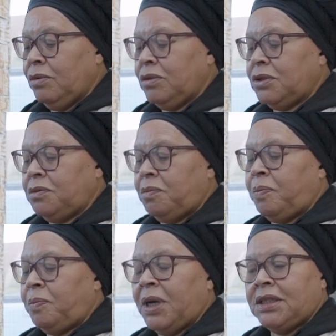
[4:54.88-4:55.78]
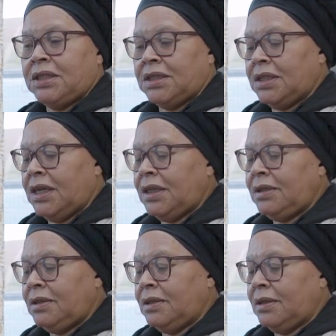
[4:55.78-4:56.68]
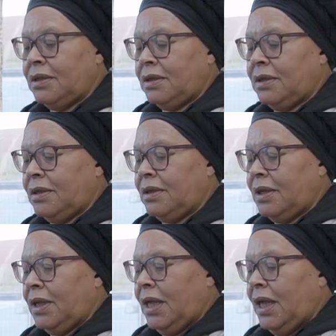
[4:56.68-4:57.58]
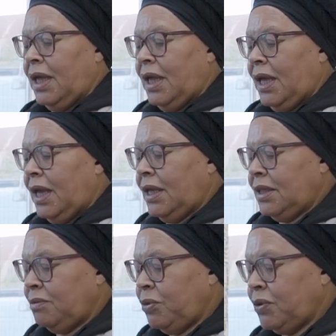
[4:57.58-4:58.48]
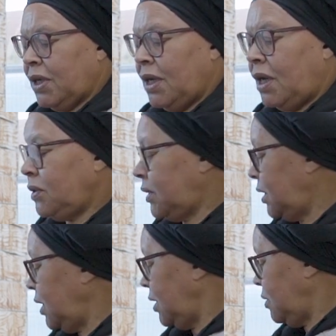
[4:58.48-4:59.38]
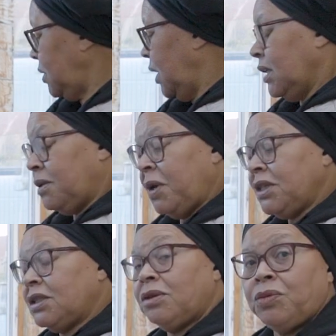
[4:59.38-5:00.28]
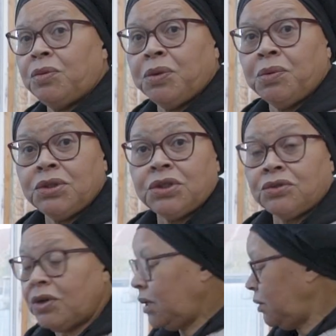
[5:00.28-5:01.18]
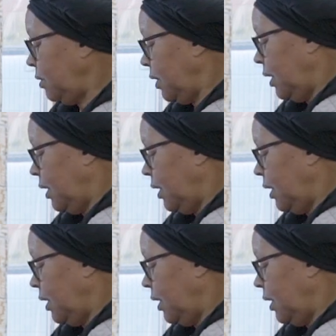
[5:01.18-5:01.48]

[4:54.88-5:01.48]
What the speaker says: We just pat it down, and then we'll get our seed, depending on what we want to grow.